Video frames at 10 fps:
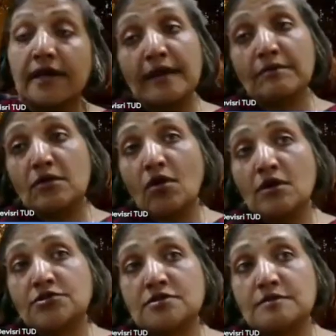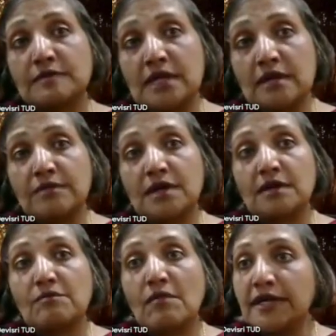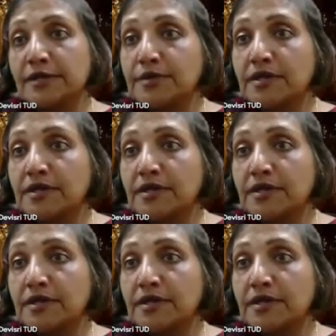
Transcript: And not just me, but multiple